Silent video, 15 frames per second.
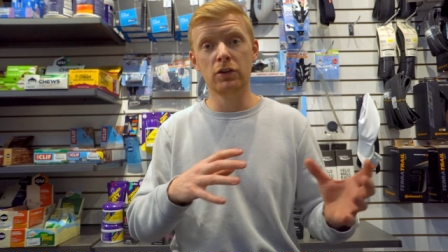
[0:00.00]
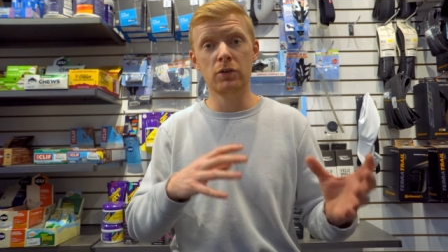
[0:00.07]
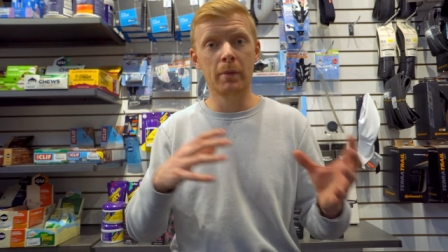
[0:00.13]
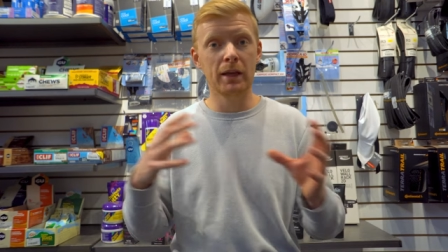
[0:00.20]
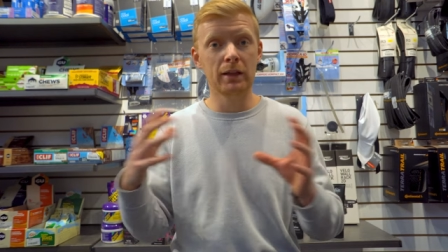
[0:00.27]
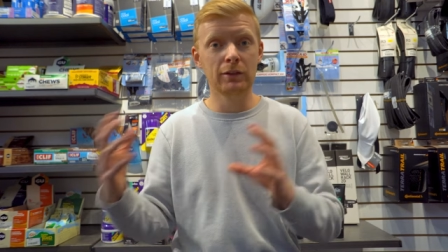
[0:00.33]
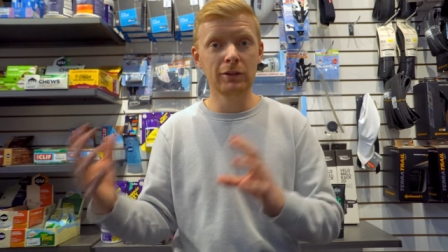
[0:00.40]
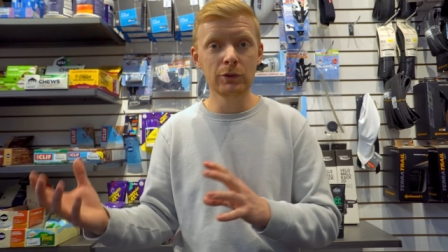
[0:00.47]
you
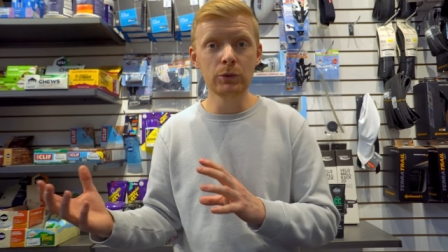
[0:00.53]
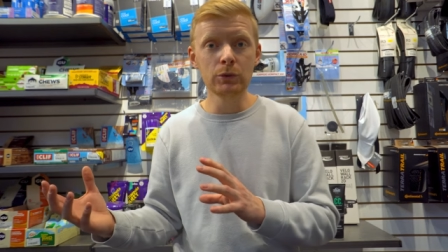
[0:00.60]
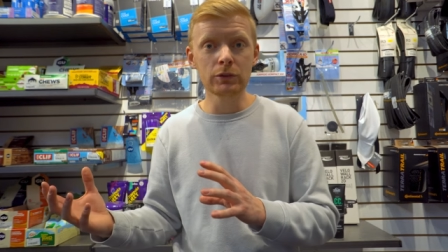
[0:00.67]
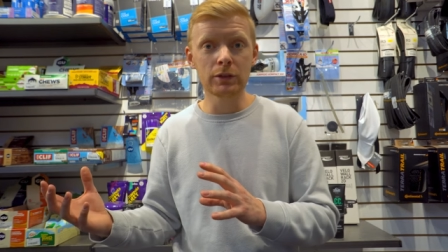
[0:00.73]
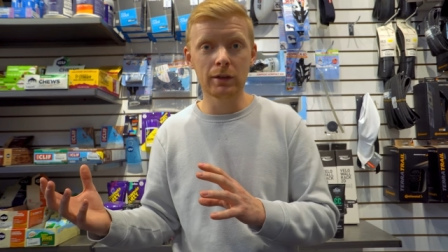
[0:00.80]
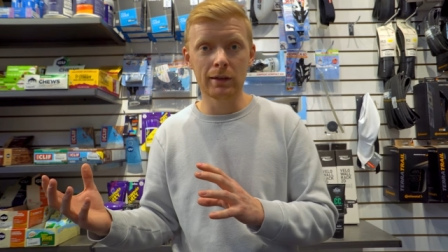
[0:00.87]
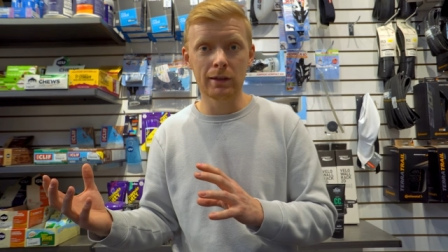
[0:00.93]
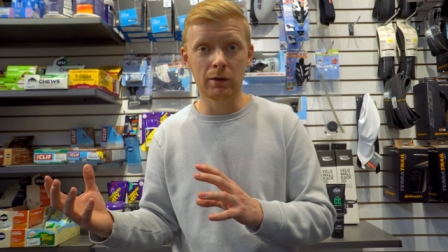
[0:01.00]
may lose
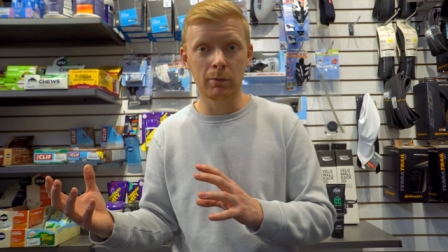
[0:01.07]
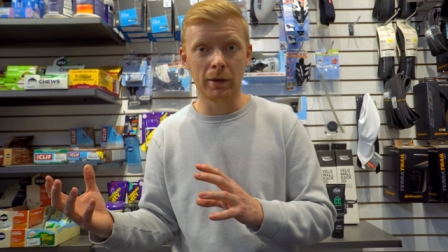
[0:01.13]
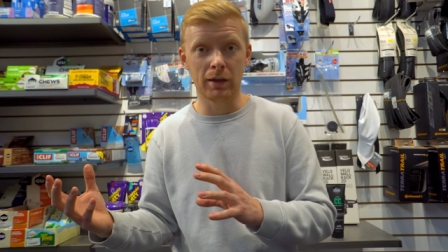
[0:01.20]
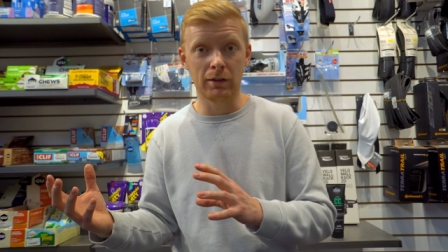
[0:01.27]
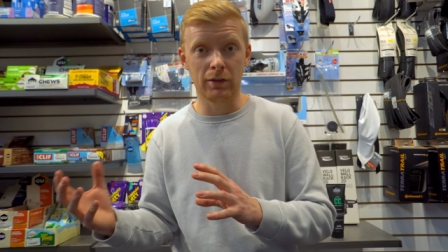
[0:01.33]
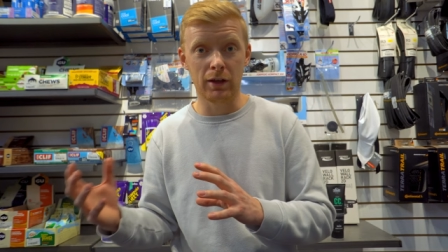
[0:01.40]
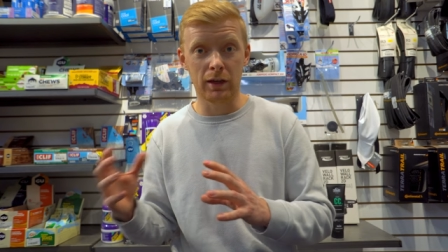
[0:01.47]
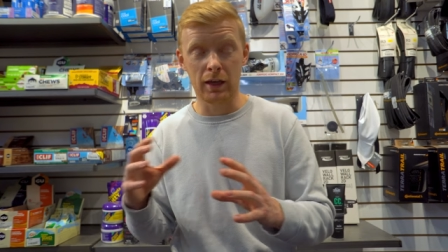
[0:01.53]
a little bit
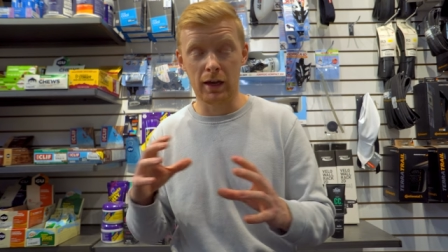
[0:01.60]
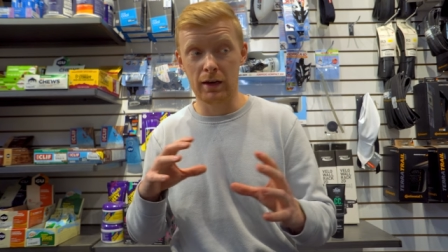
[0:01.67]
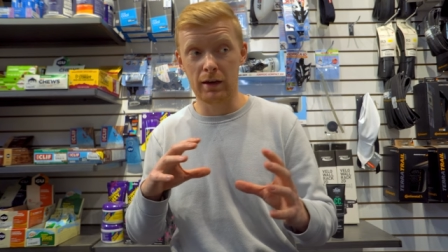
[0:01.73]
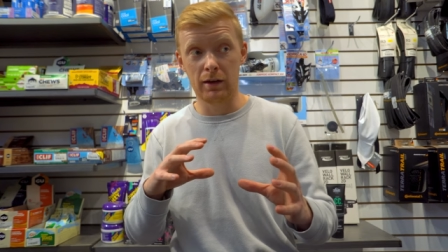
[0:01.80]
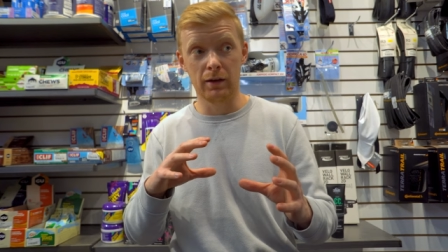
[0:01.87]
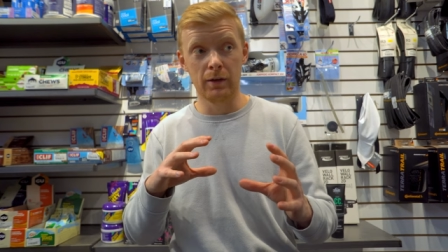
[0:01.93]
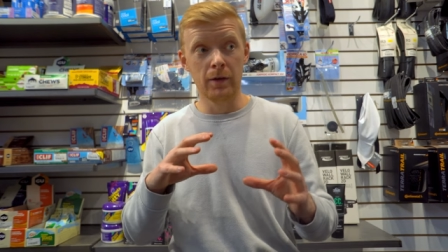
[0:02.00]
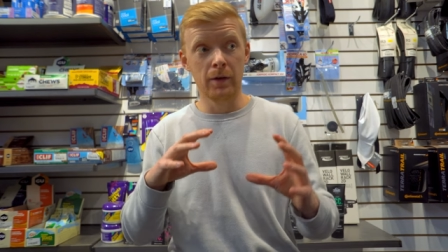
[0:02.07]
of the kind of